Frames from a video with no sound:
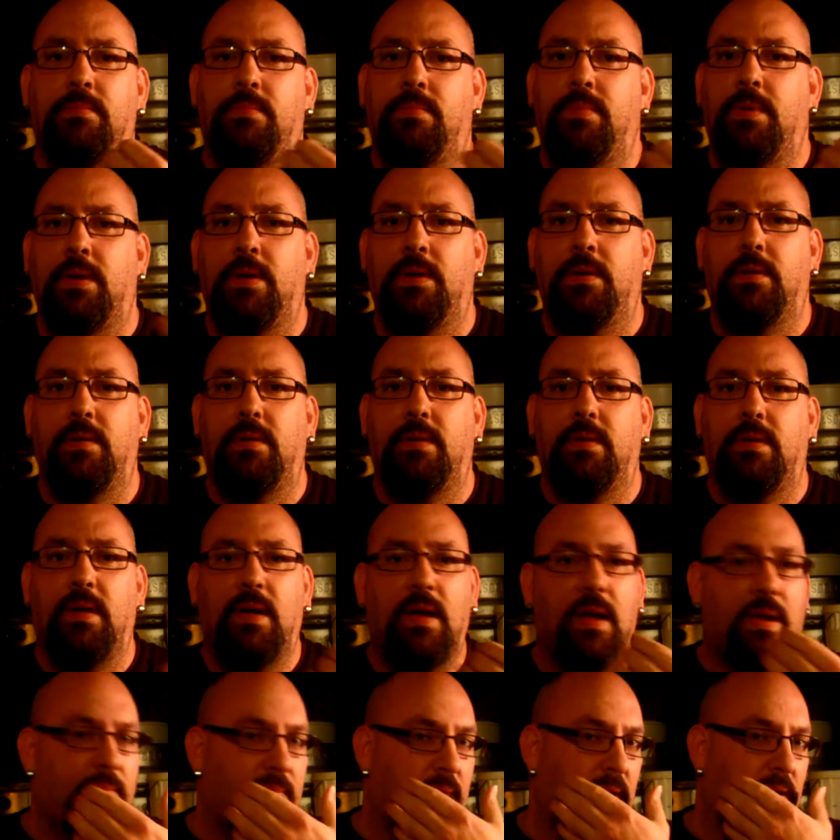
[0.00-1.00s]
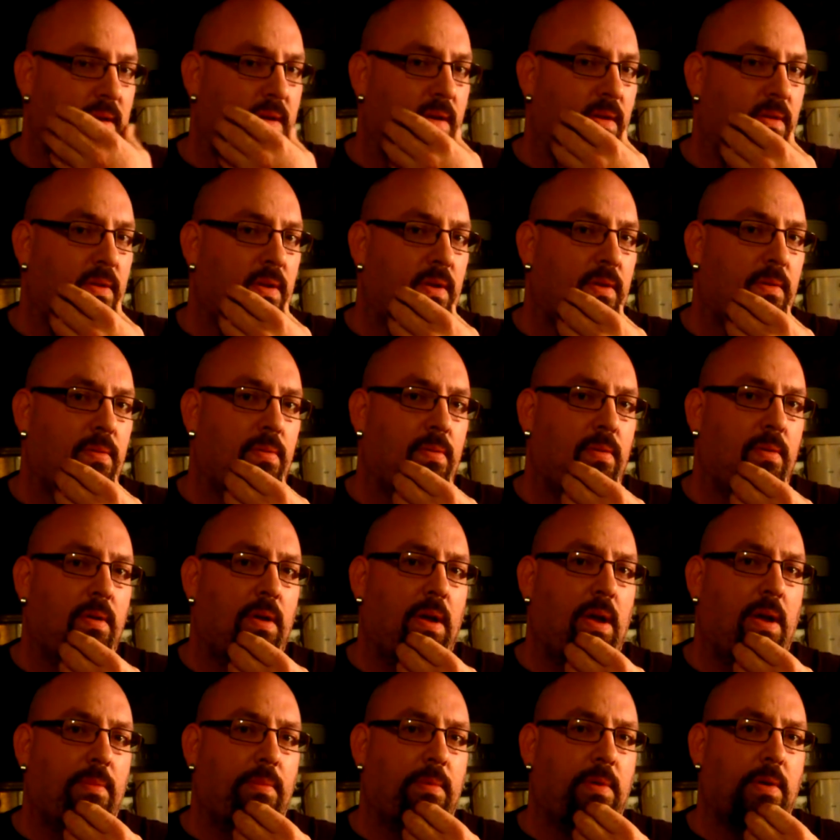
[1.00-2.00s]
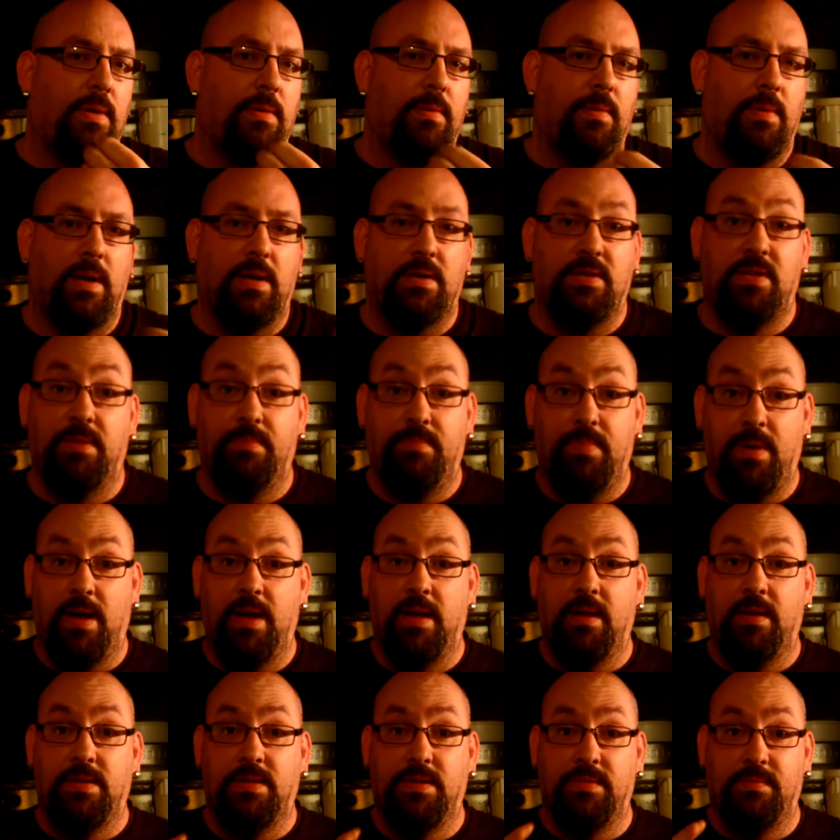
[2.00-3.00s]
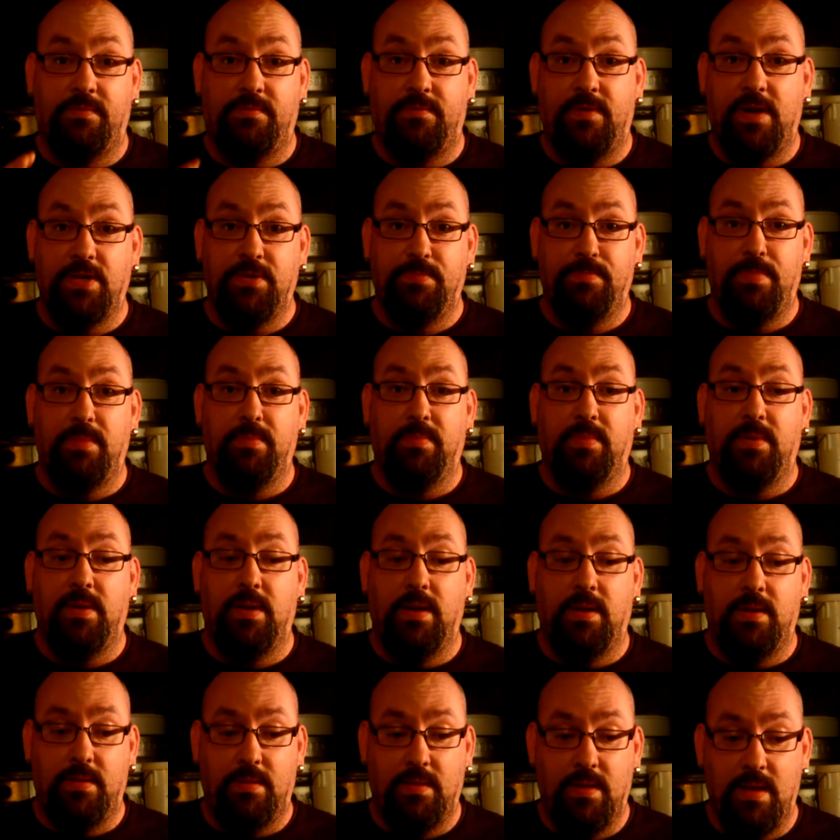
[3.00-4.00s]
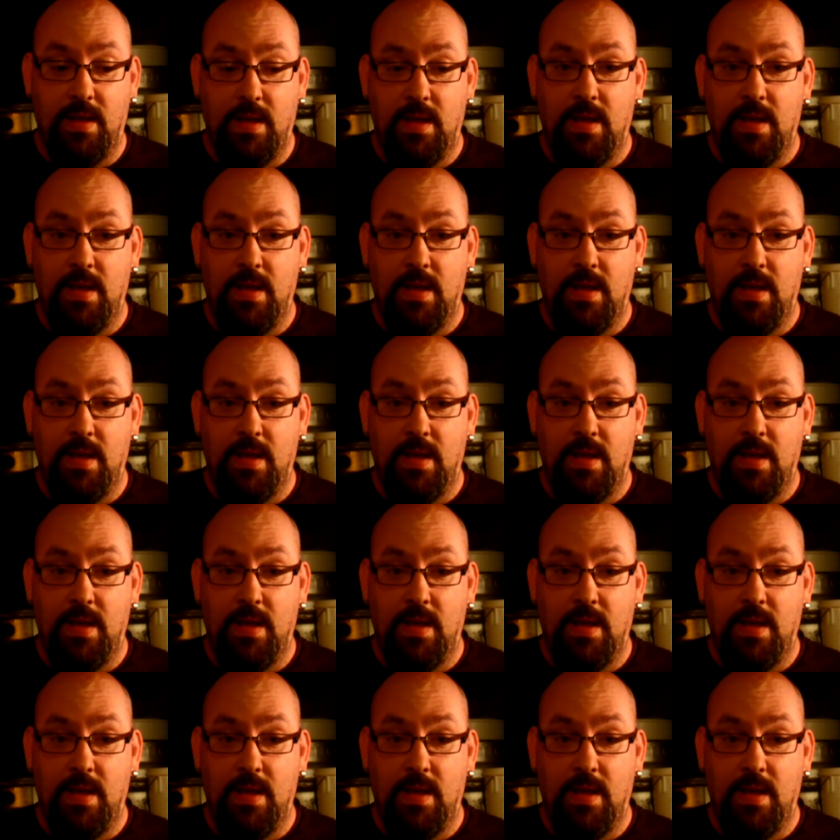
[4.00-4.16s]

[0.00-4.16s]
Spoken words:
but I'm not going to. I'm going to actually buy some fresh pumpkin.